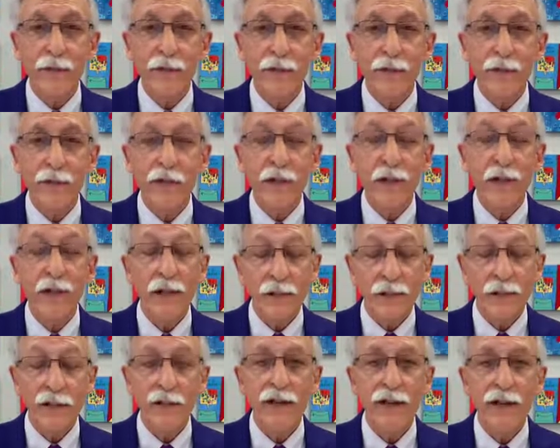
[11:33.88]
So we
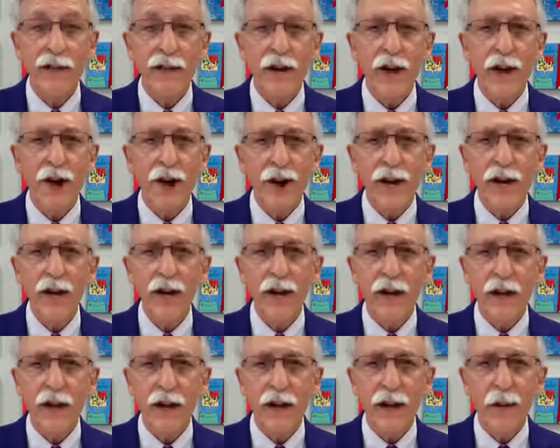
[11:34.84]
literally said, oh, you're
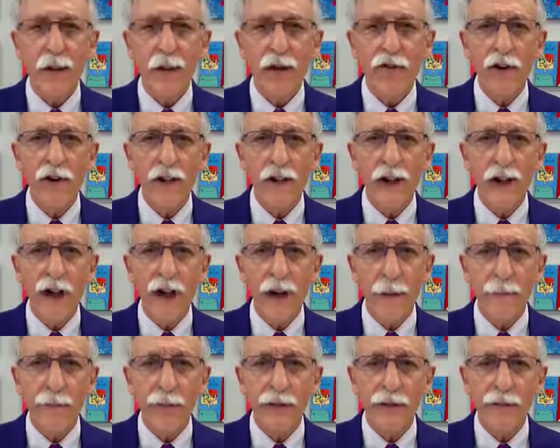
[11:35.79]
kidding. What really
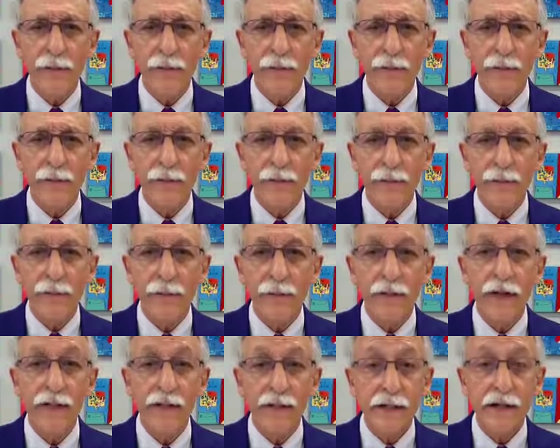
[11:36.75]
happened?
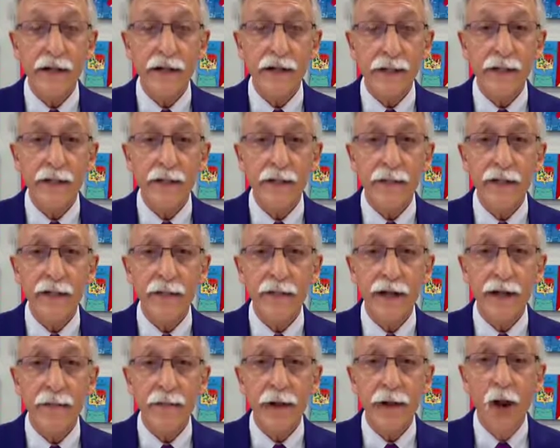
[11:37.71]
And he said, no, he's
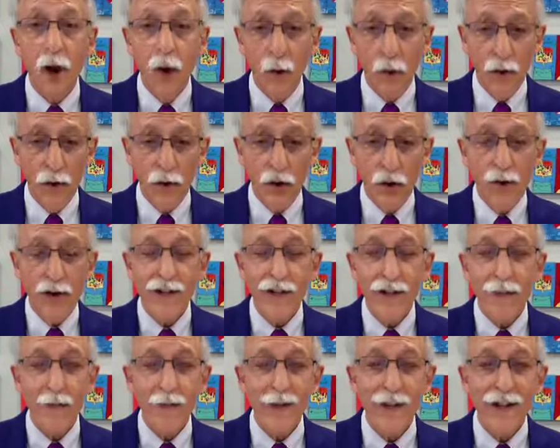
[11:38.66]
dead. We're going to
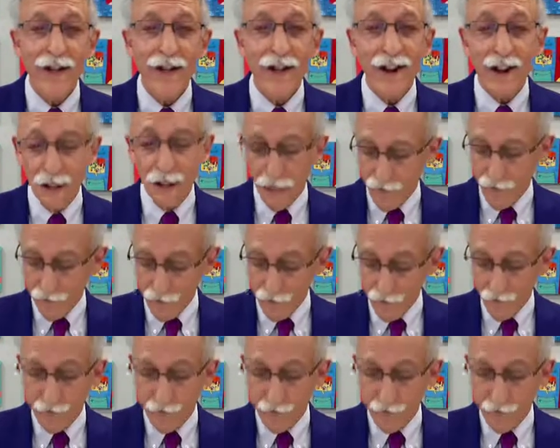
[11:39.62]
the Pink Elephant.